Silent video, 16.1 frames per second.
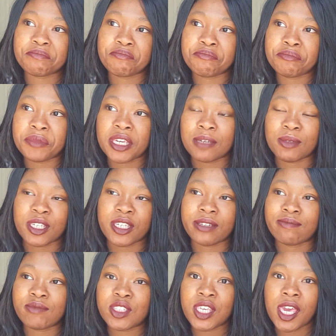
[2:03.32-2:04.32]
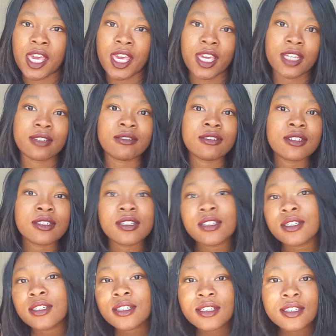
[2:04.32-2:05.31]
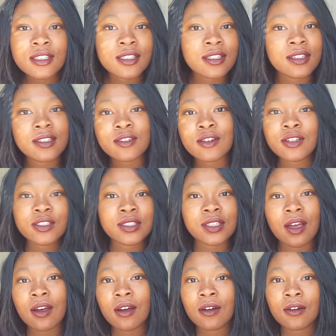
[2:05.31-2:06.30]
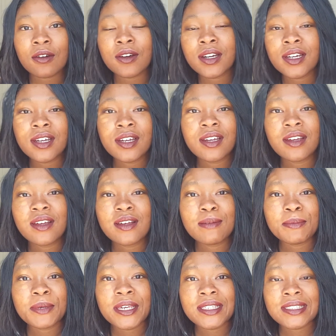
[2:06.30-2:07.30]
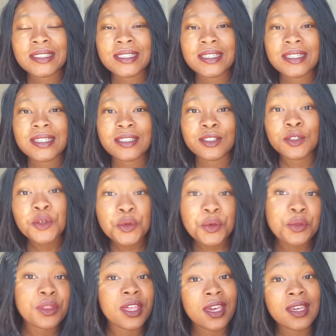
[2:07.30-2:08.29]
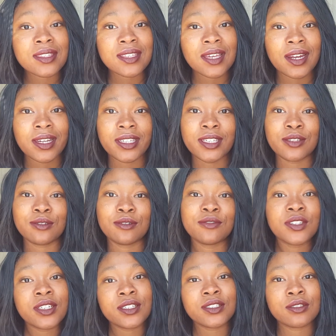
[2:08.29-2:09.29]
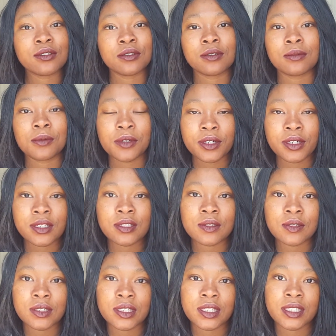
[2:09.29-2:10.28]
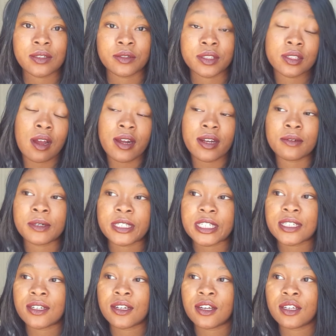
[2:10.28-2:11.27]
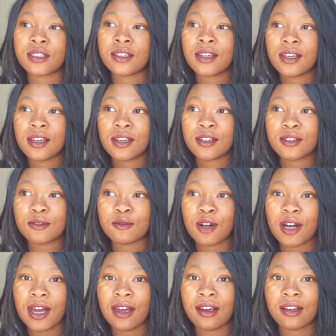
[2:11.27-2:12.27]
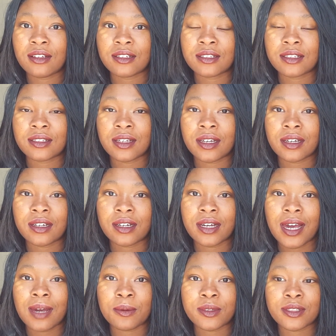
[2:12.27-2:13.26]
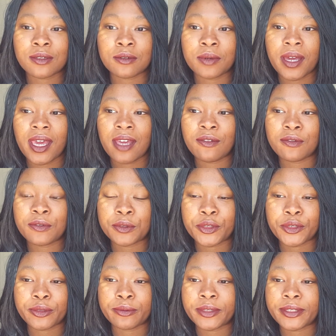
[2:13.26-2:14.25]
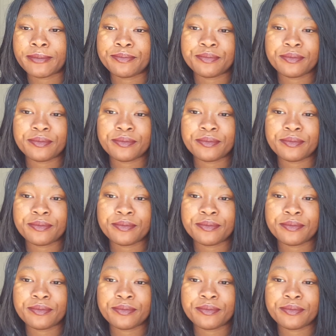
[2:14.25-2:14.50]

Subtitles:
maybe 10 or so pieces, new things that I either finished or worked on or started working on while I was away for